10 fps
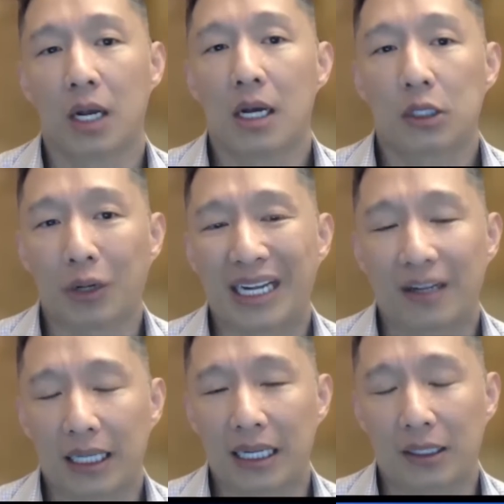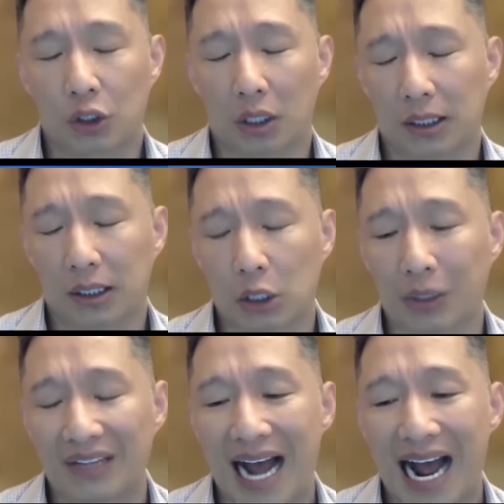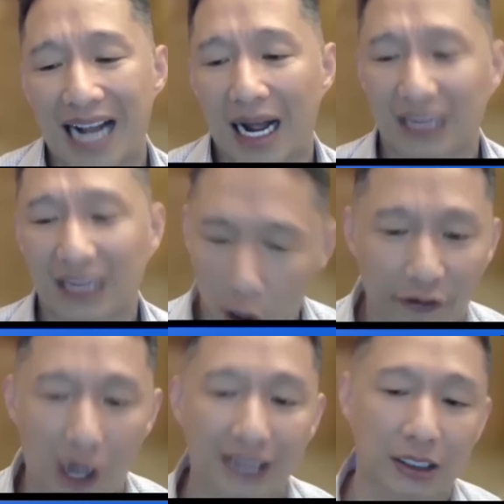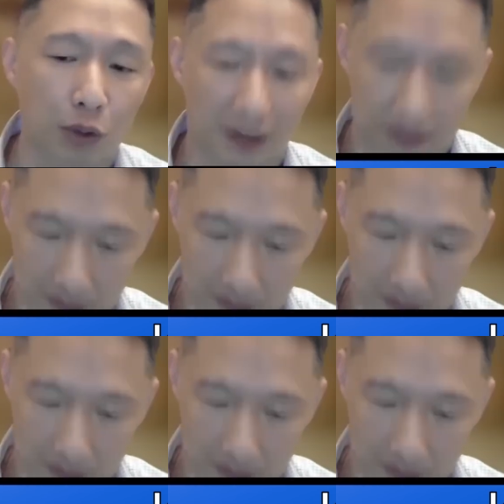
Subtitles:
So in that, I think overall, I just want to